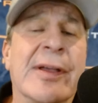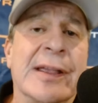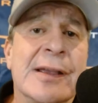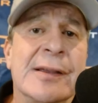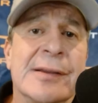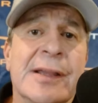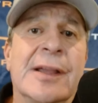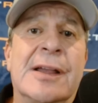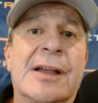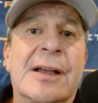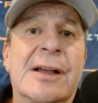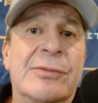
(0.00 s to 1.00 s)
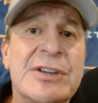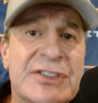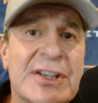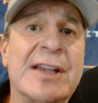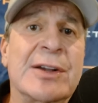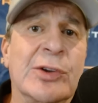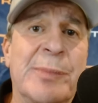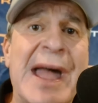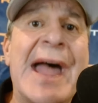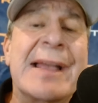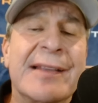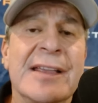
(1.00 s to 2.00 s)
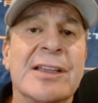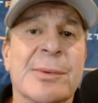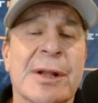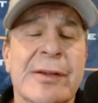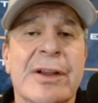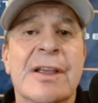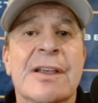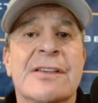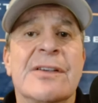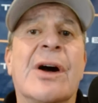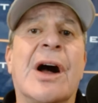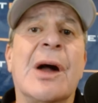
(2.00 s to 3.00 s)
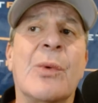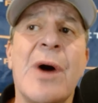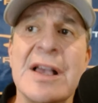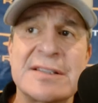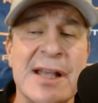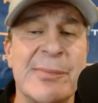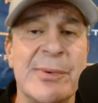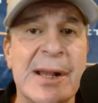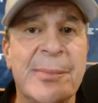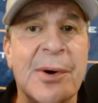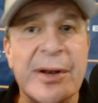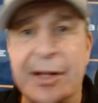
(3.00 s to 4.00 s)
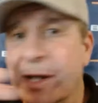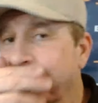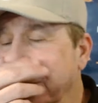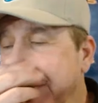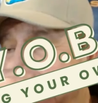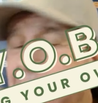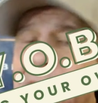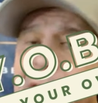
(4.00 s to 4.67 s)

like a recycled bag. That you can buy. So I wised up and I bought a couple here. But